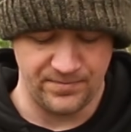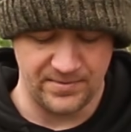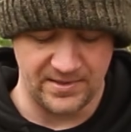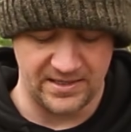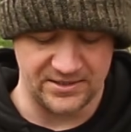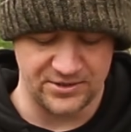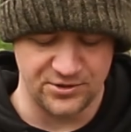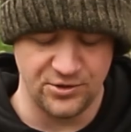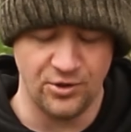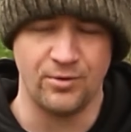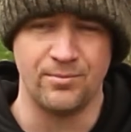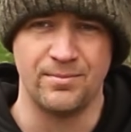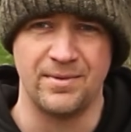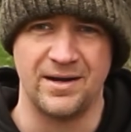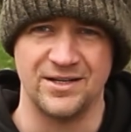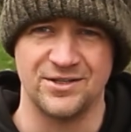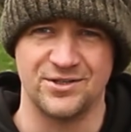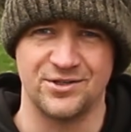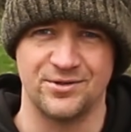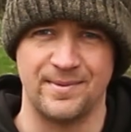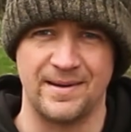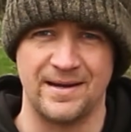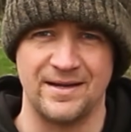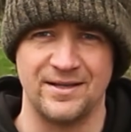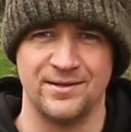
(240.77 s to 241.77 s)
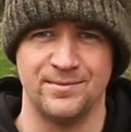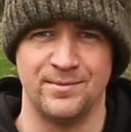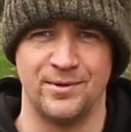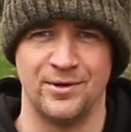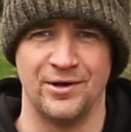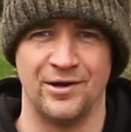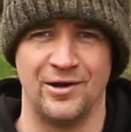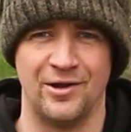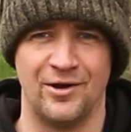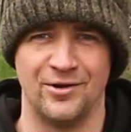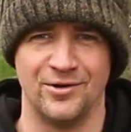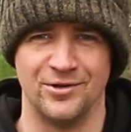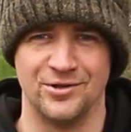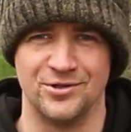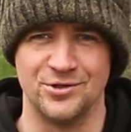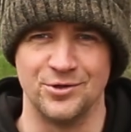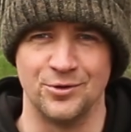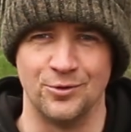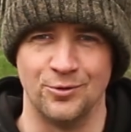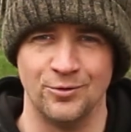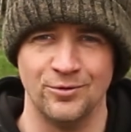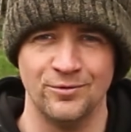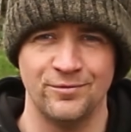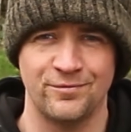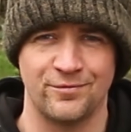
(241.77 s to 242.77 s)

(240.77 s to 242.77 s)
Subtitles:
There's not much about them online at all.